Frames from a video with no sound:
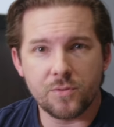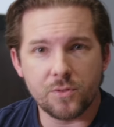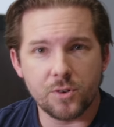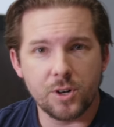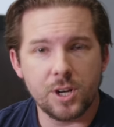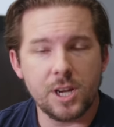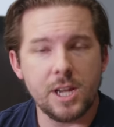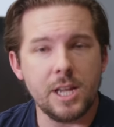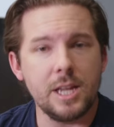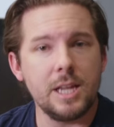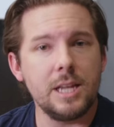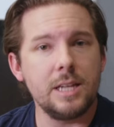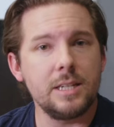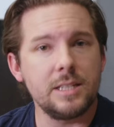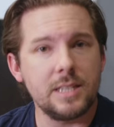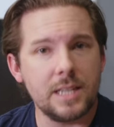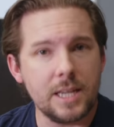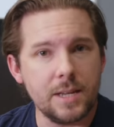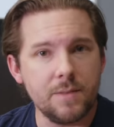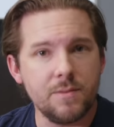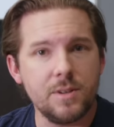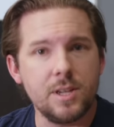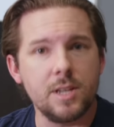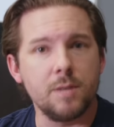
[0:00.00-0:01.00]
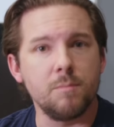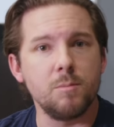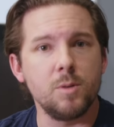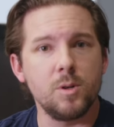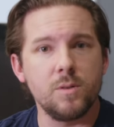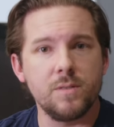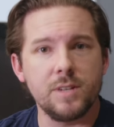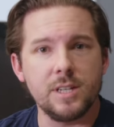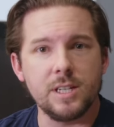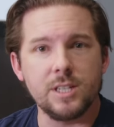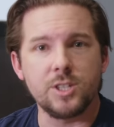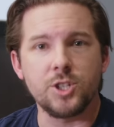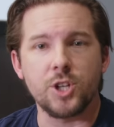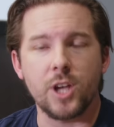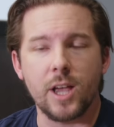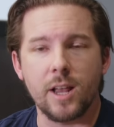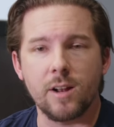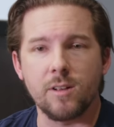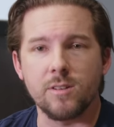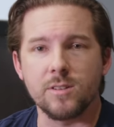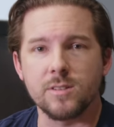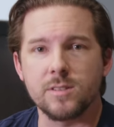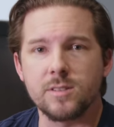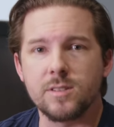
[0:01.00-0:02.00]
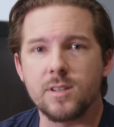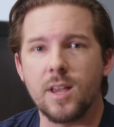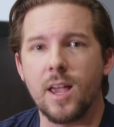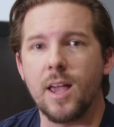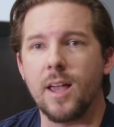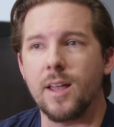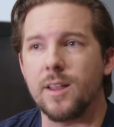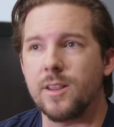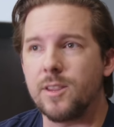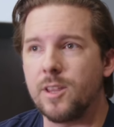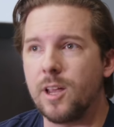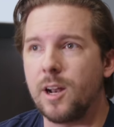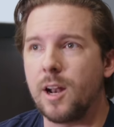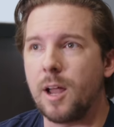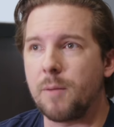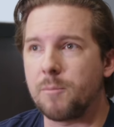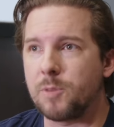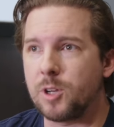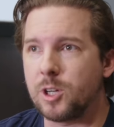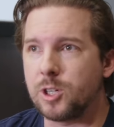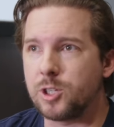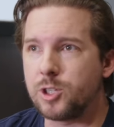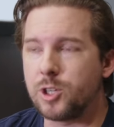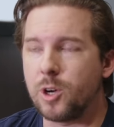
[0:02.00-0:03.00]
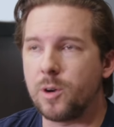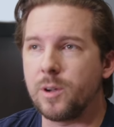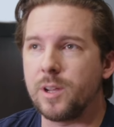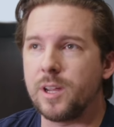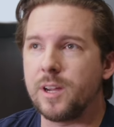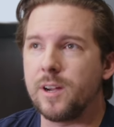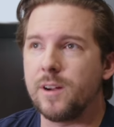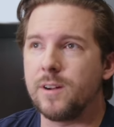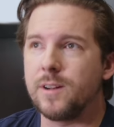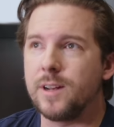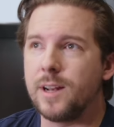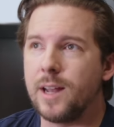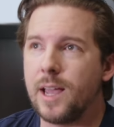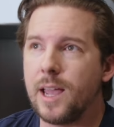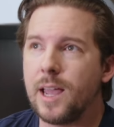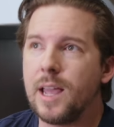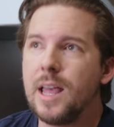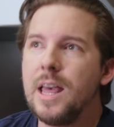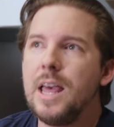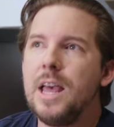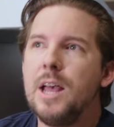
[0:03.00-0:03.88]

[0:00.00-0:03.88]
free TV and movie channels uh, that I'm going to show you here today,